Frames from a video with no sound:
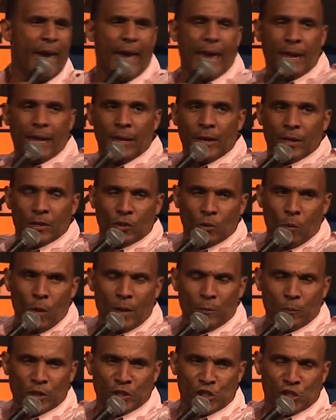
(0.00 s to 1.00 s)
Hey, the
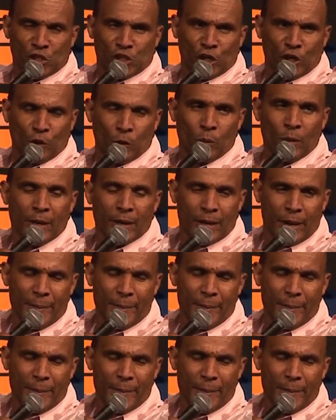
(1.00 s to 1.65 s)
one with the shoe,